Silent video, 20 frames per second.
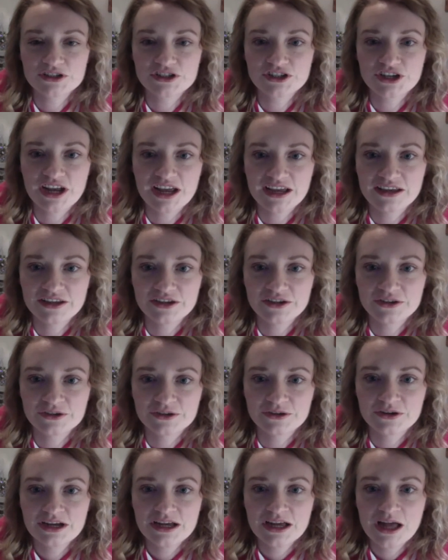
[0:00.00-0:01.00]
appreciate
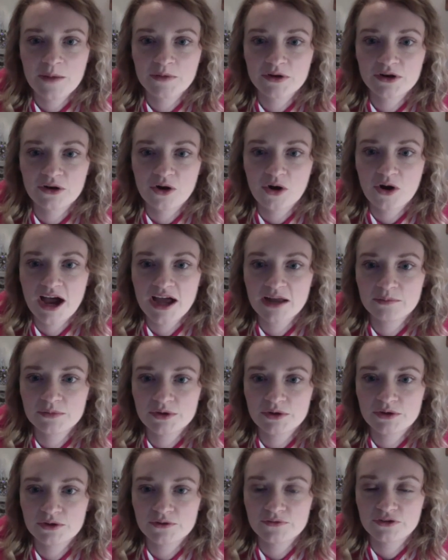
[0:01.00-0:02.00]
you. I'm gonna go ahead and
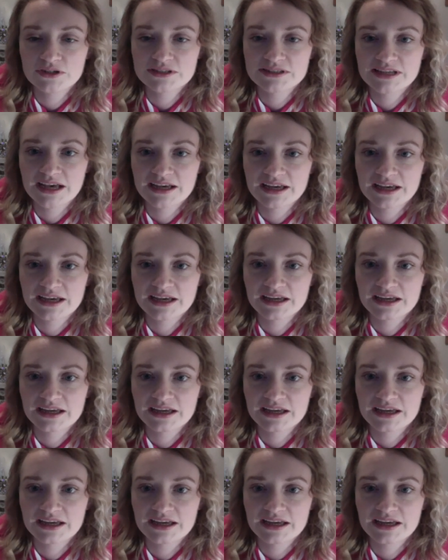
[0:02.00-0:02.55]
mute you for a second.